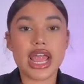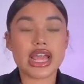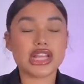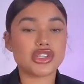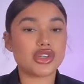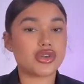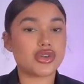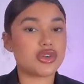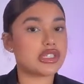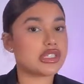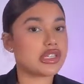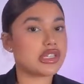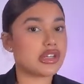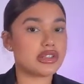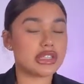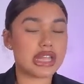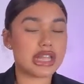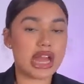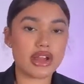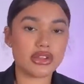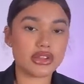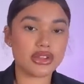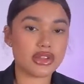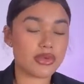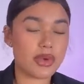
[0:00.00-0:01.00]
and towards
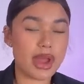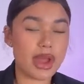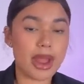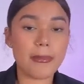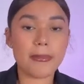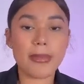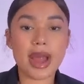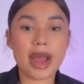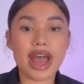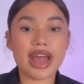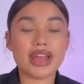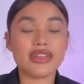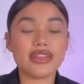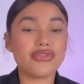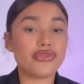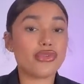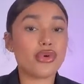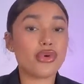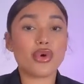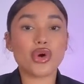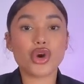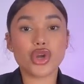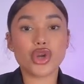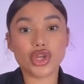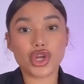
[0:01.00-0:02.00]
down the right path
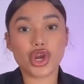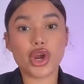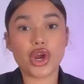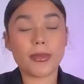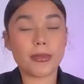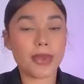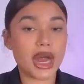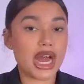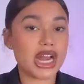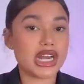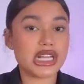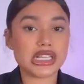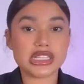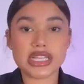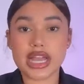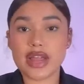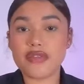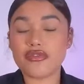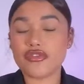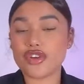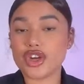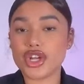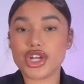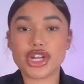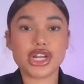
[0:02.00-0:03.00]
for your body
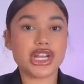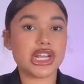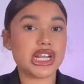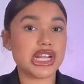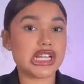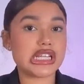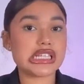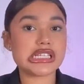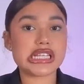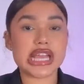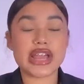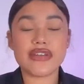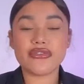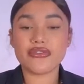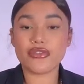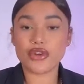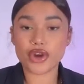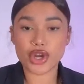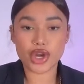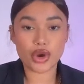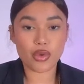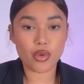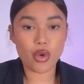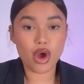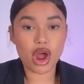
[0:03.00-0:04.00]
type, for your needs, and
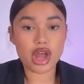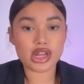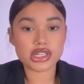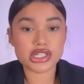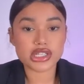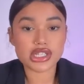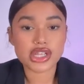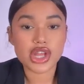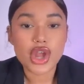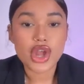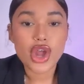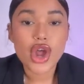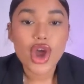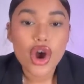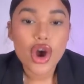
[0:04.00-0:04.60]
for your wants.